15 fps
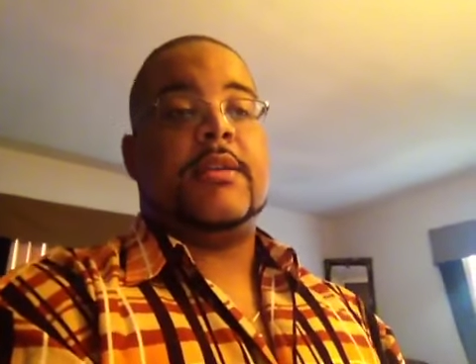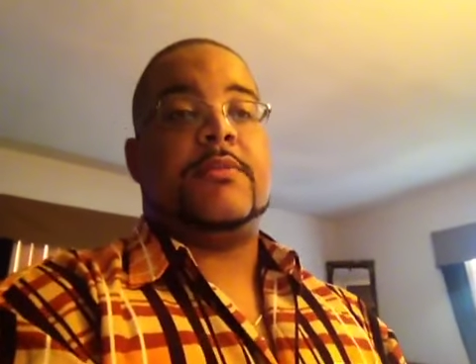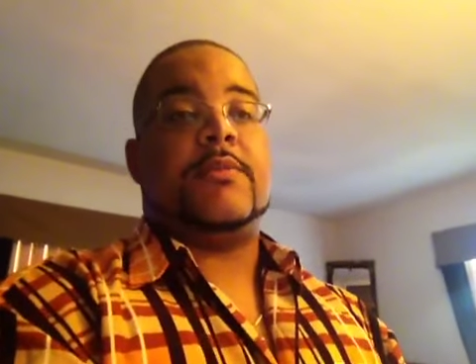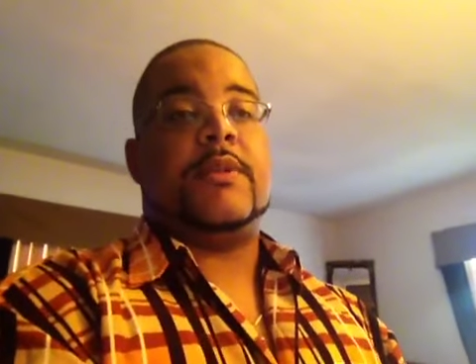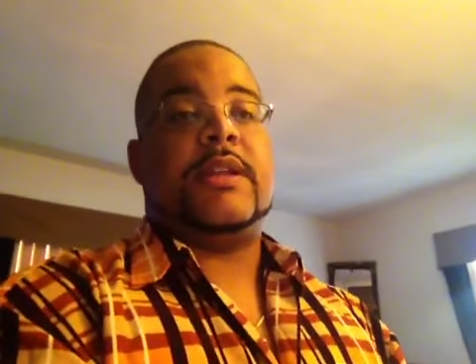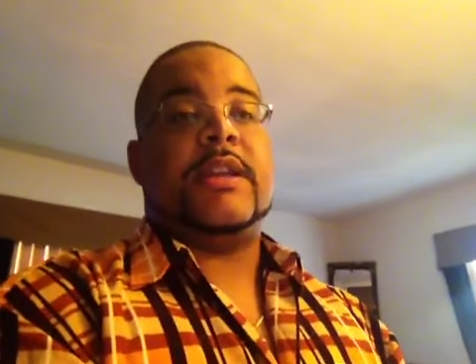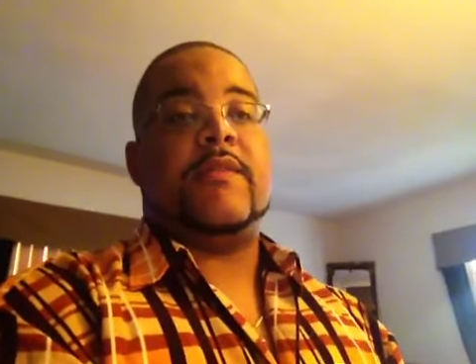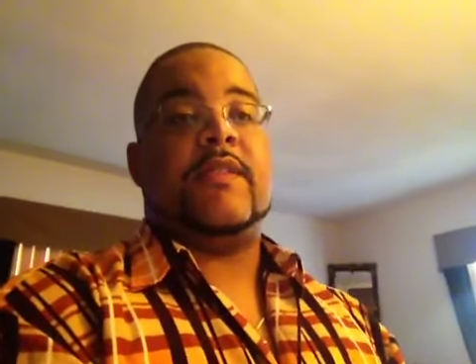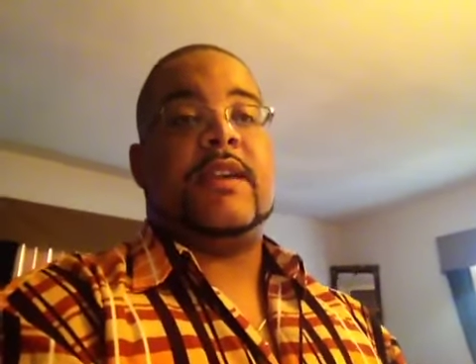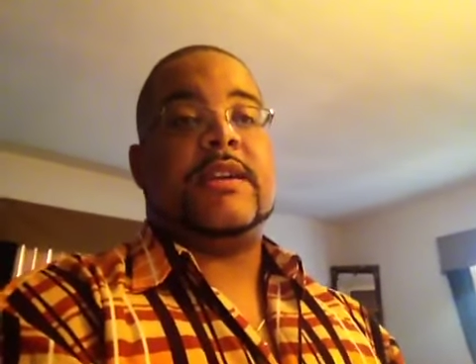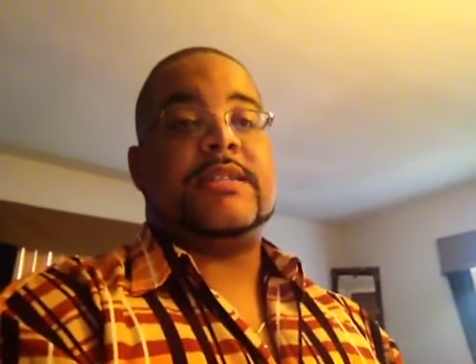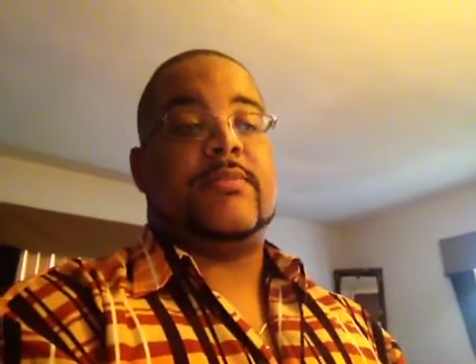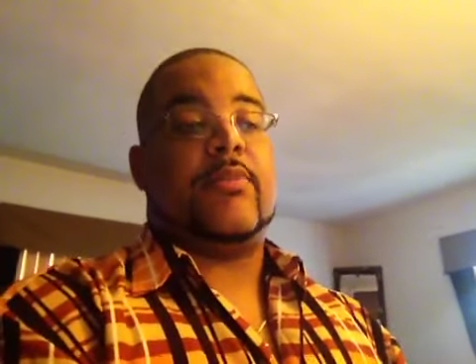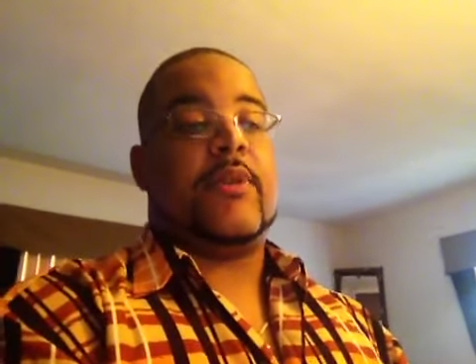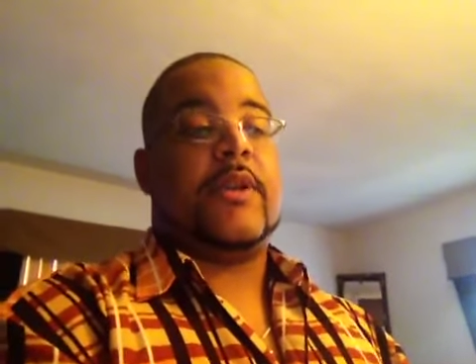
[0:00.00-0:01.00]
I want to give you
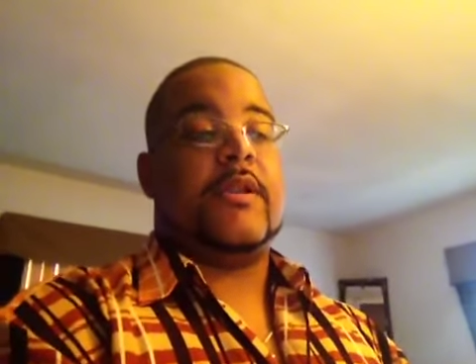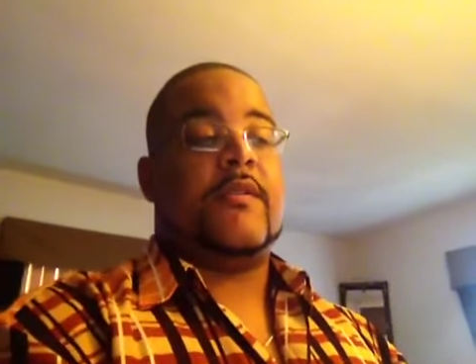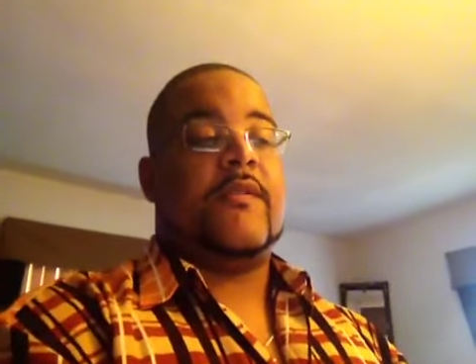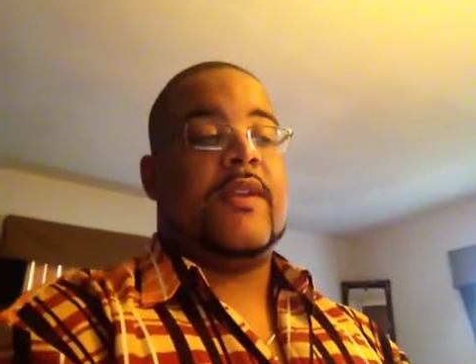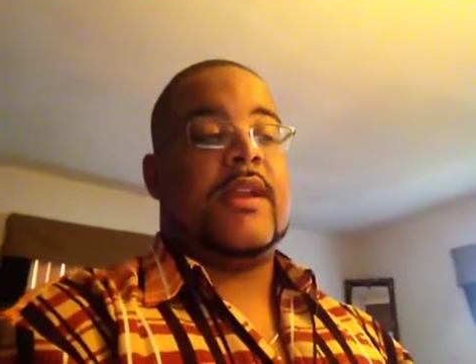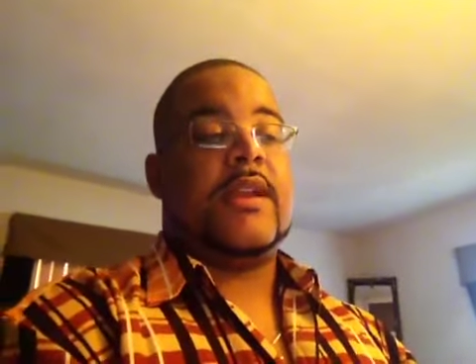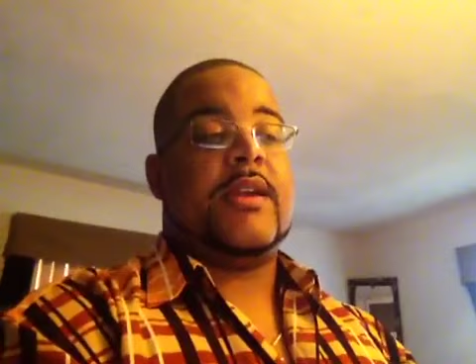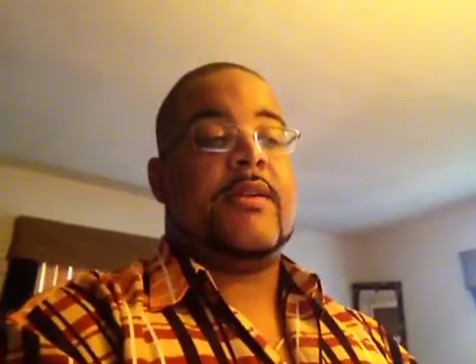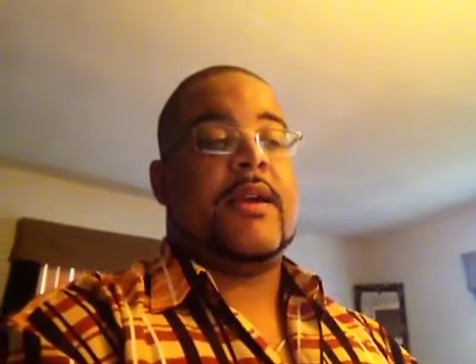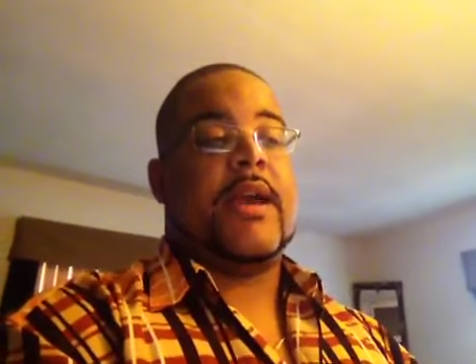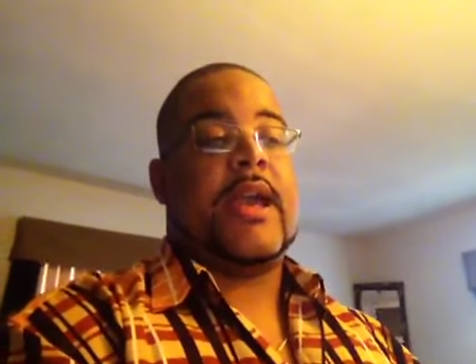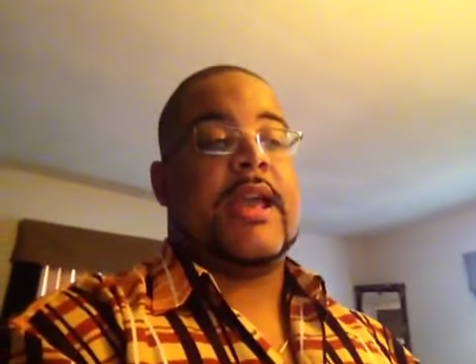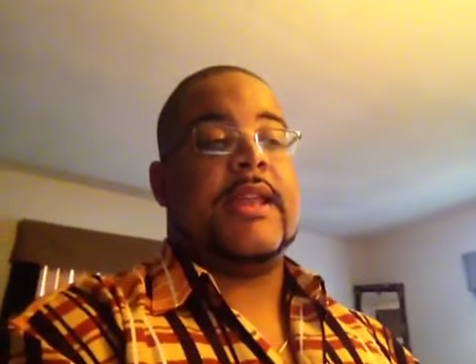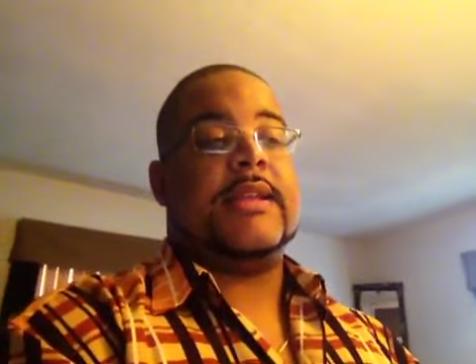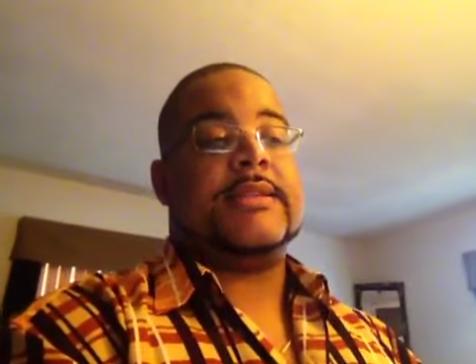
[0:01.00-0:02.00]
guys a brand new video
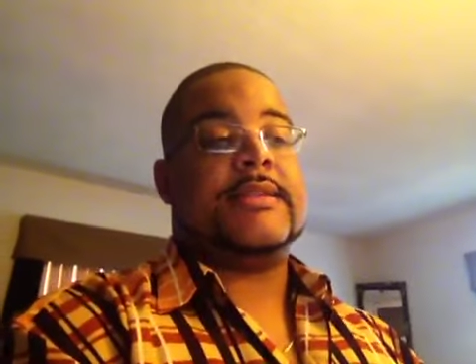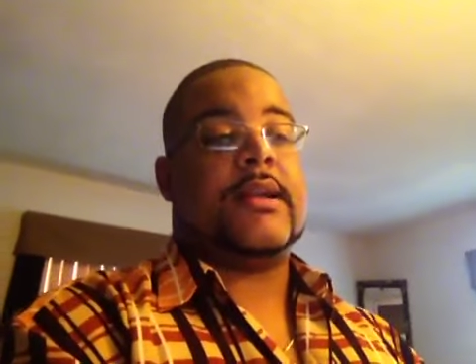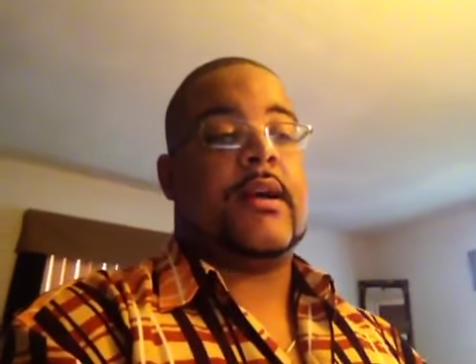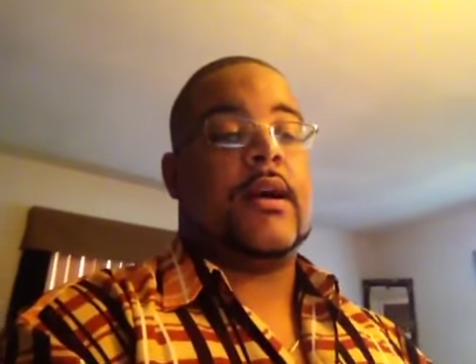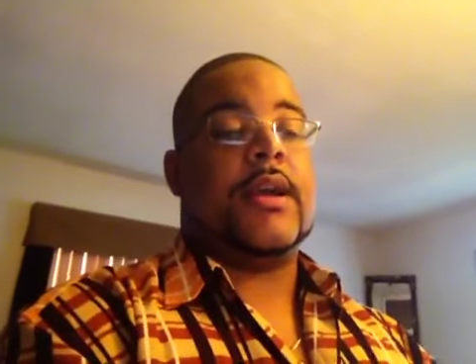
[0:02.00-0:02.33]
and it's